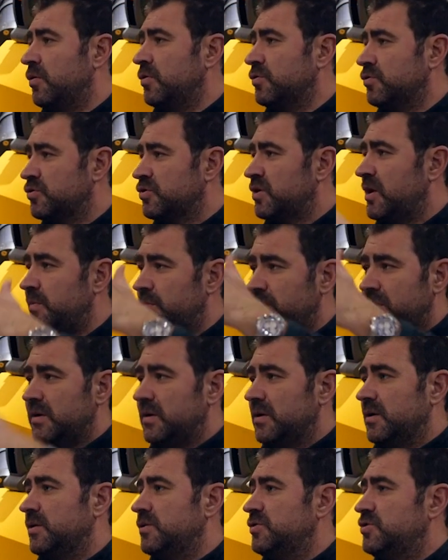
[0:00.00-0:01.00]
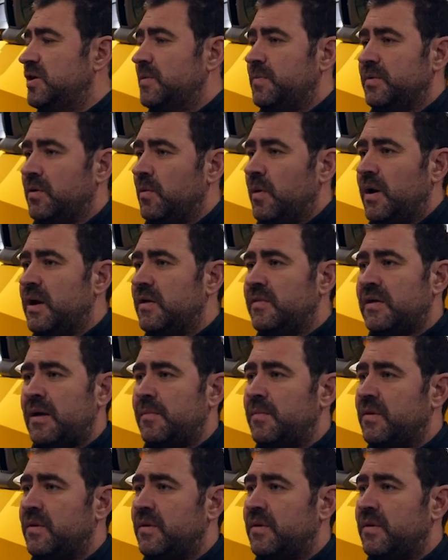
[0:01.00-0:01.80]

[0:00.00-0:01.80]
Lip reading: and just keep chipping away at them.